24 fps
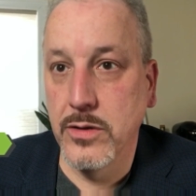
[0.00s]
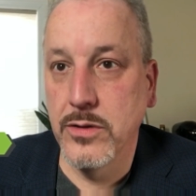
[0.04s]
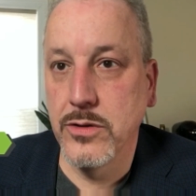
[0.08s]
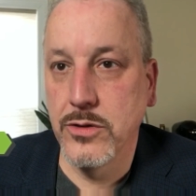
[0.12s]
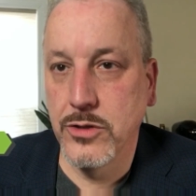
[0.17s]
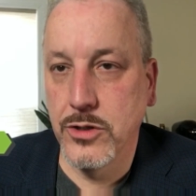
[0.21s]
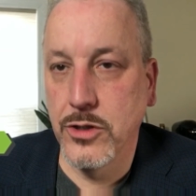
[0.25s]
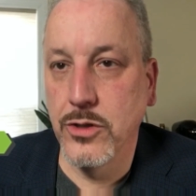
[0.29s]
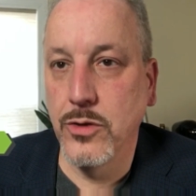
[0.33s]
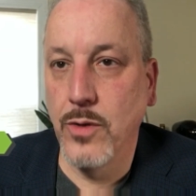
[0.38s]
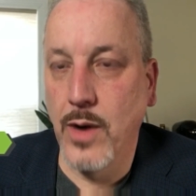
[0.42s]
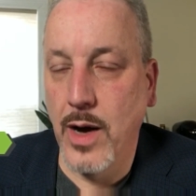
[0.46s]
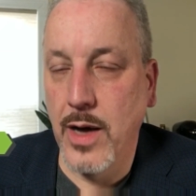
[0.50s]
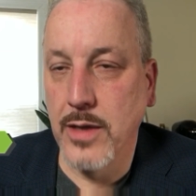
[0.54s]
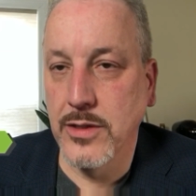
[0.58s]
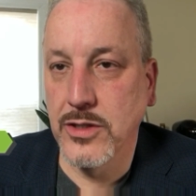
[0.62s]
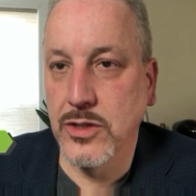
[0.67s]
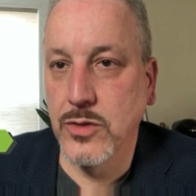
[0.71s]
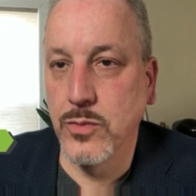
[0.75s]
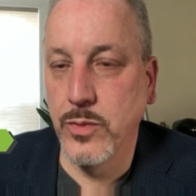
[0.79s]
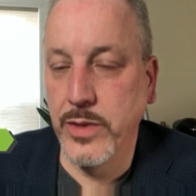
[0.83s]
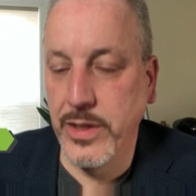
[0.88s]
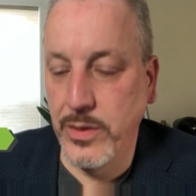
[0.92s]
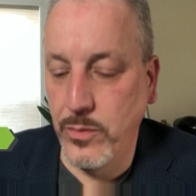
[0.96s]
to us.
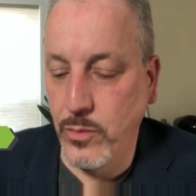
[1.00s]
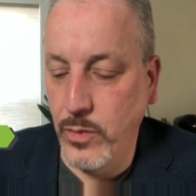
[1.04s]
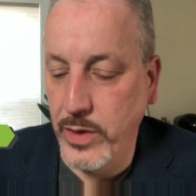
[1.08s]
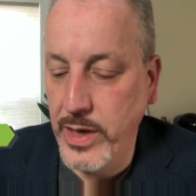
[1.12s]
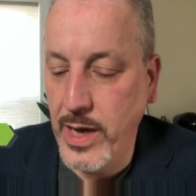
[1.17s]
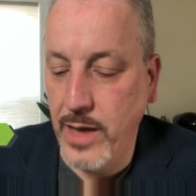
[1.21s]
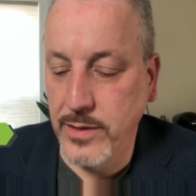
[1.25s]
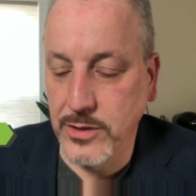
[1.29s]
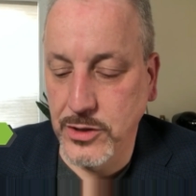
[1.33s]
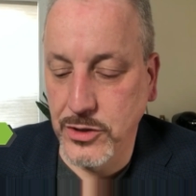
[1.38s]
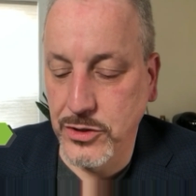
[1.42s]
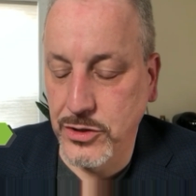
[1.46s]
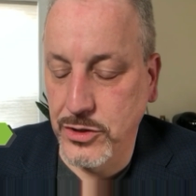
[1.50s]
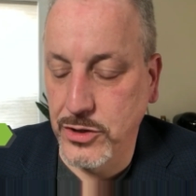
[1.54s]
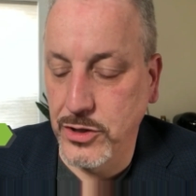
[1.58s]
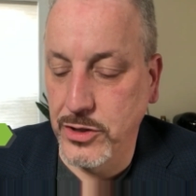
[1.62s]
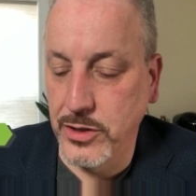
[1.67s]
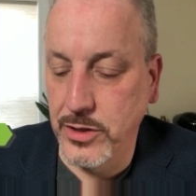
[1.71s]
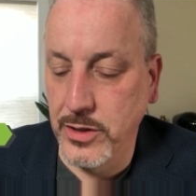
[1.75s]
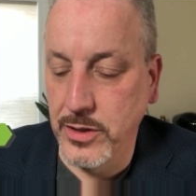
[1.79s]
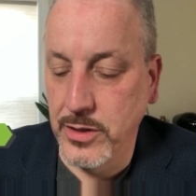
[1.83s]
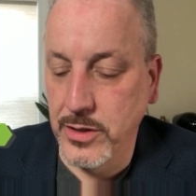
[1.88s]
We understood,